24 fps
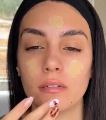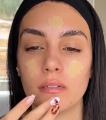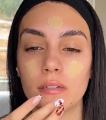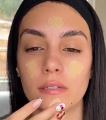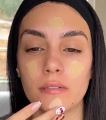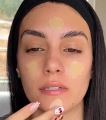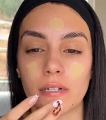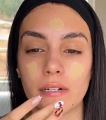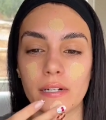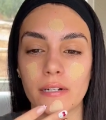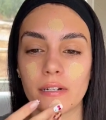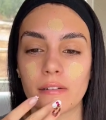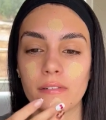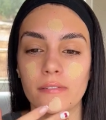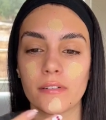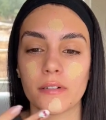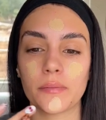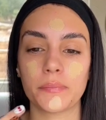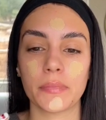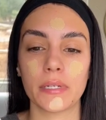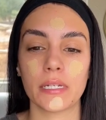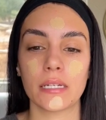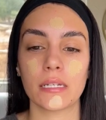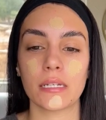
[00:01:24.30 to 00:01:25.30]
dark for
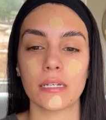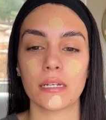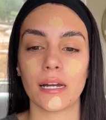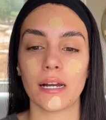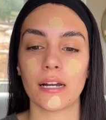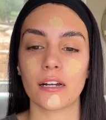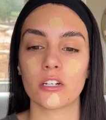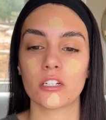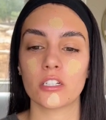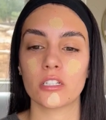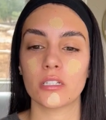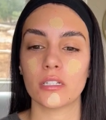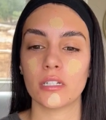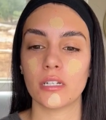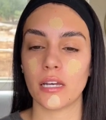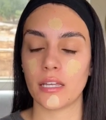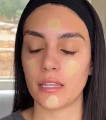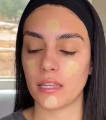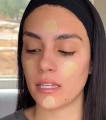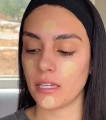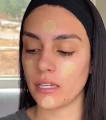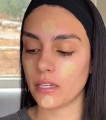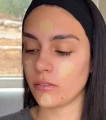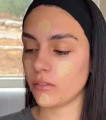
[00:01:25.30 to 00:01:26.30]
me. Actually, I
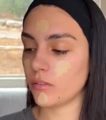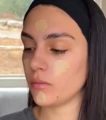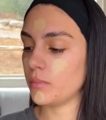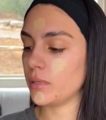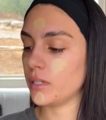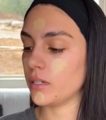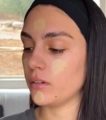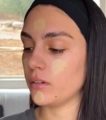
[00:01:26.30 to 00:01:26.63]
think it will be